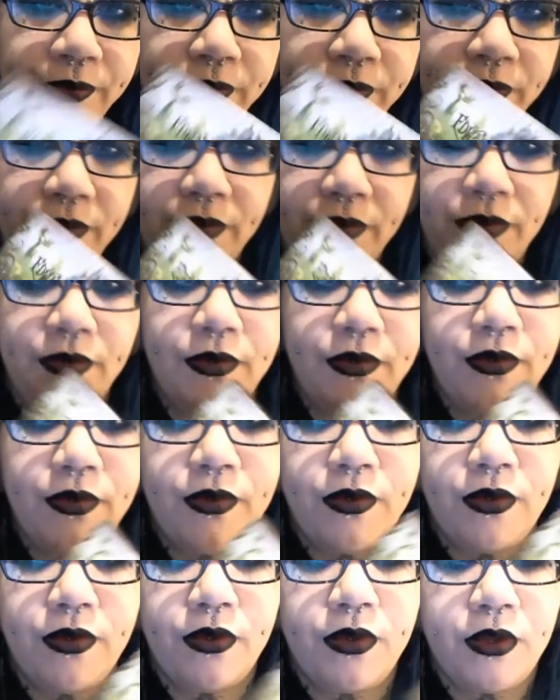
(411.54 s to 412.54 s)

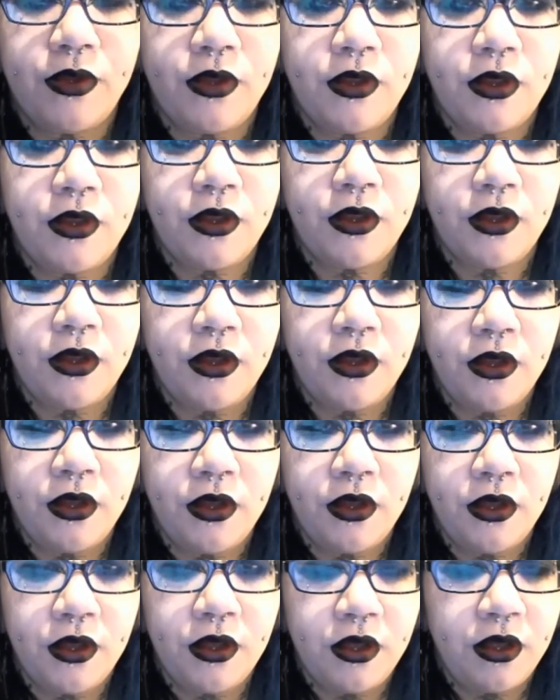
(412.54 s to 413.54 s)

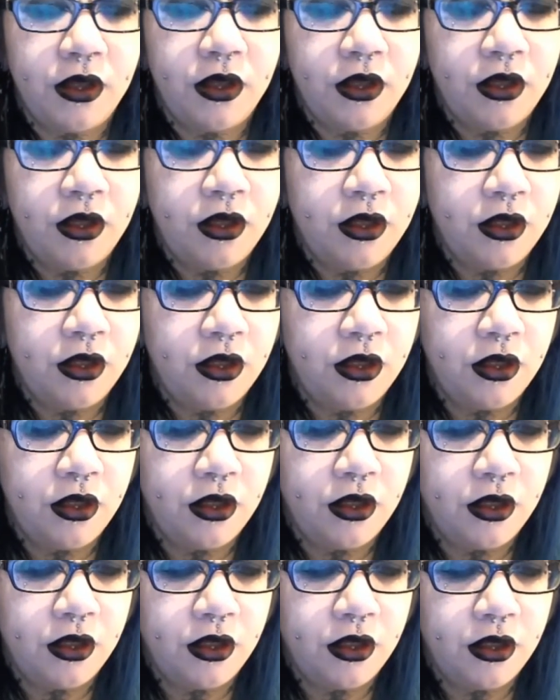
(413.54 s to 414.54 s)

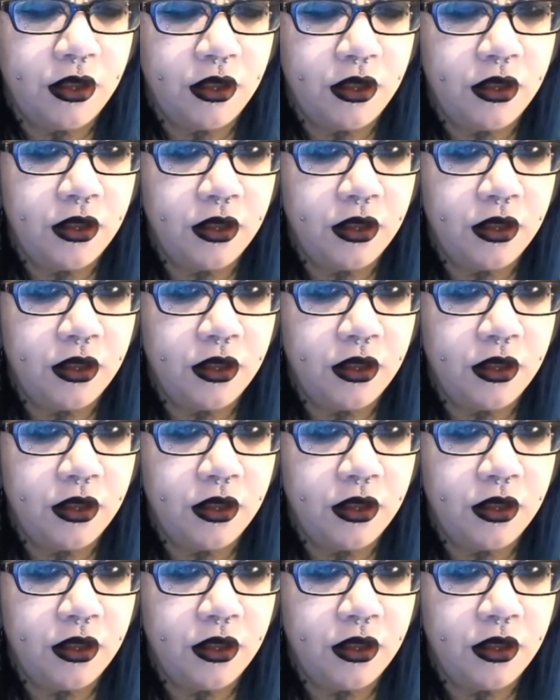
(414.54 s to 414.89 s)
Nobody speaks.